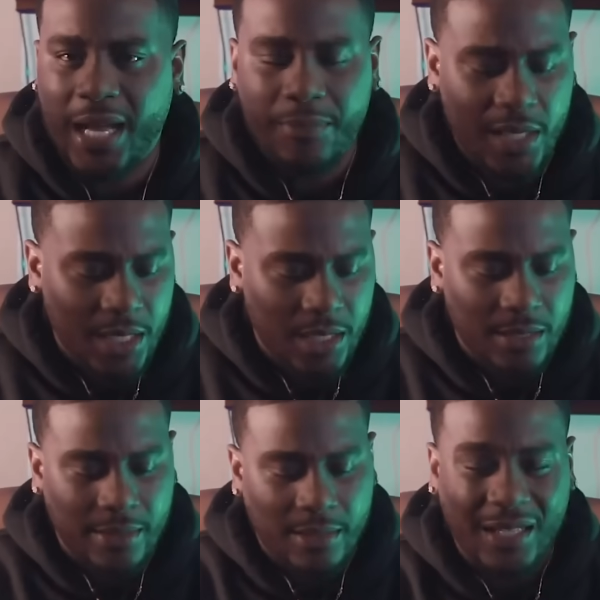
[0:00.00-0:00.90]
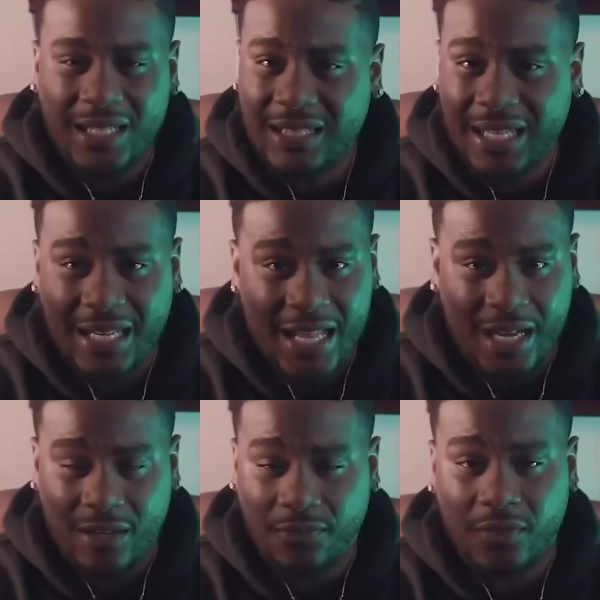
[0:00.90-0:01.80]
I mean anything
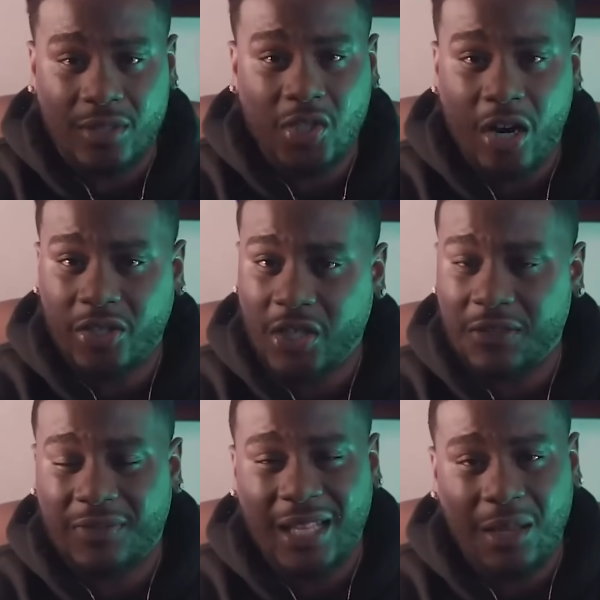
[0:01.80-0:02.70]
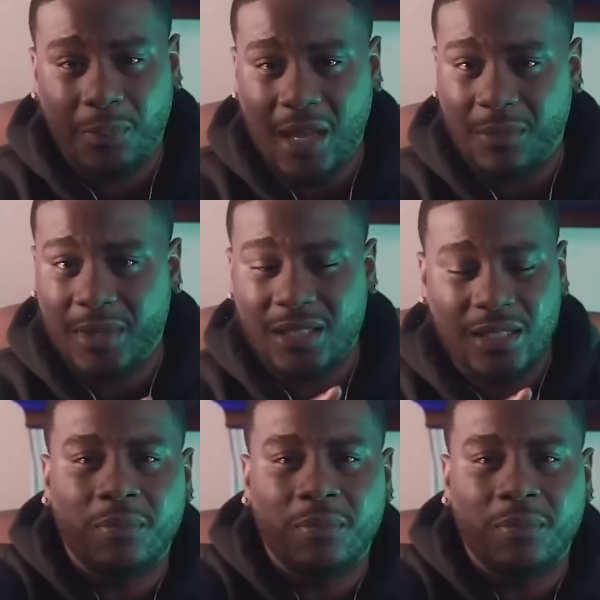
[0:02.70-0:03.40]
negative, charge-offs, late payments,